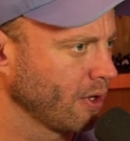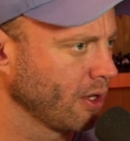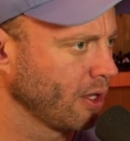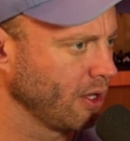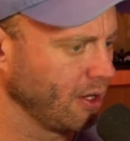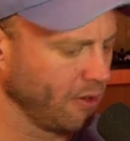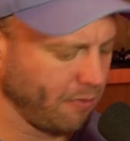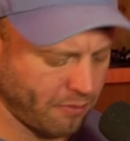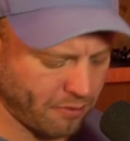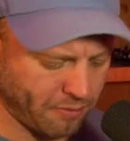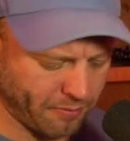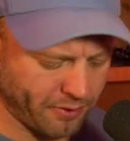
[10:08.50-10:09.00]

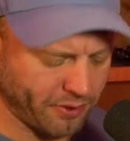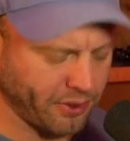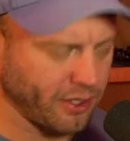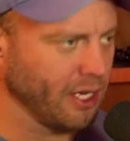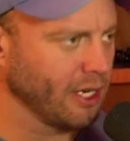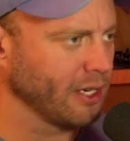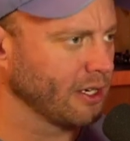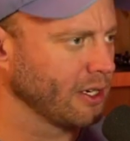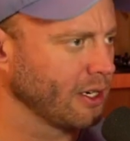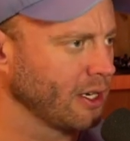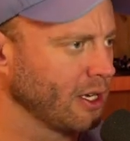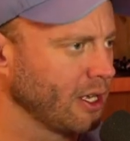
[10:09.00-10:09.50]
little more
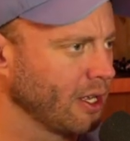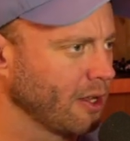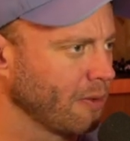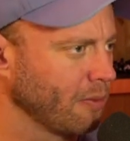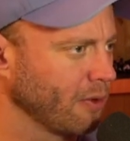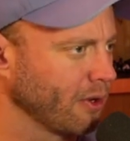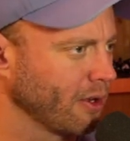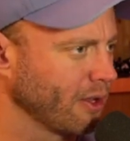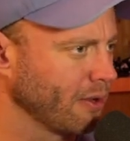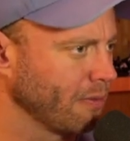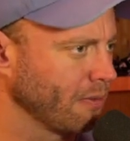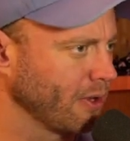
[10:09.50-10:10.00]
magenta. Let's
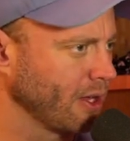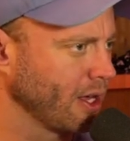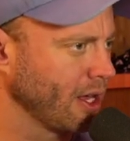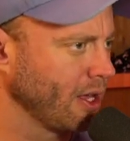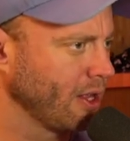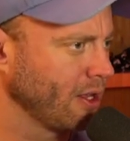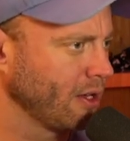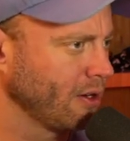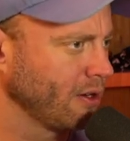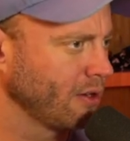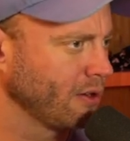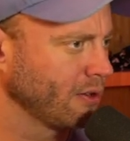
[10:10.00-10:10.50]
bring in some
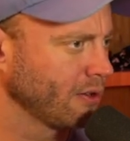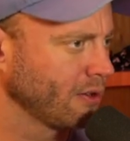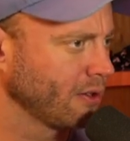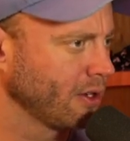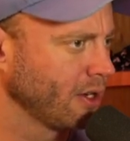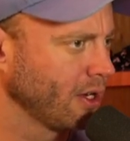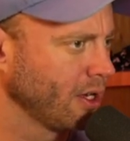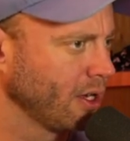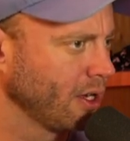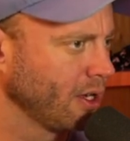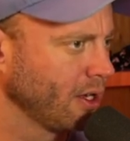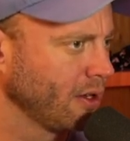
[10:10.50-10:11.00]
yellows.
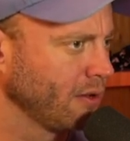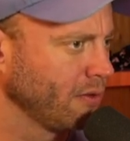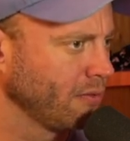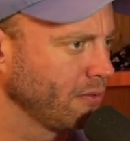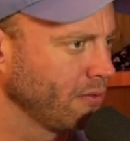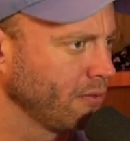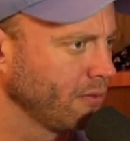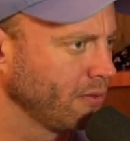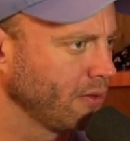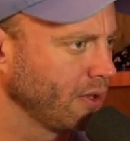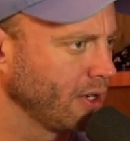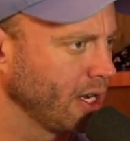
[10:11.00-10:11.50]

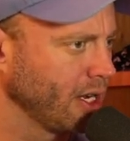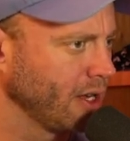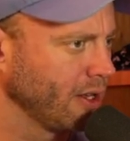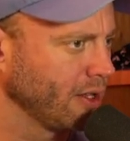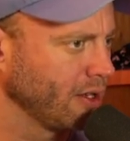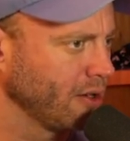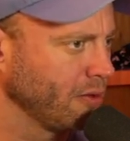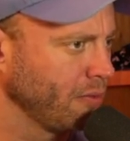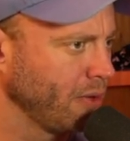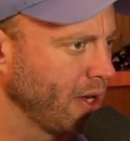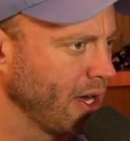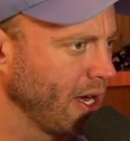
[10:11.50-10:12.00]
Down
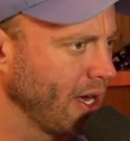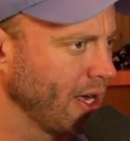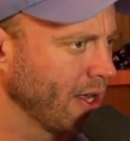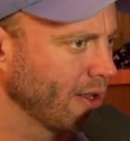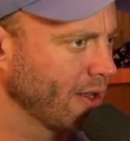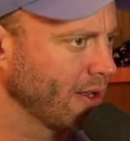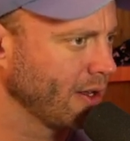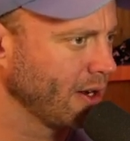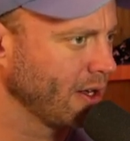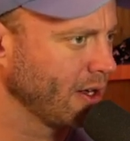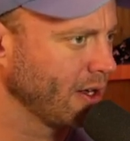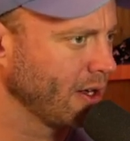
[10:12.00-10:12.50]
the
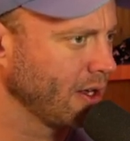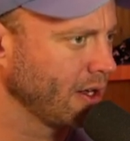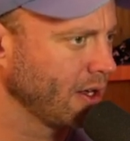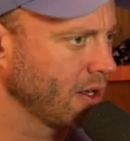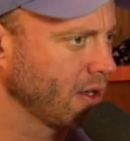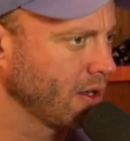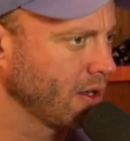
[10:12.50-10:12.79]
opacity.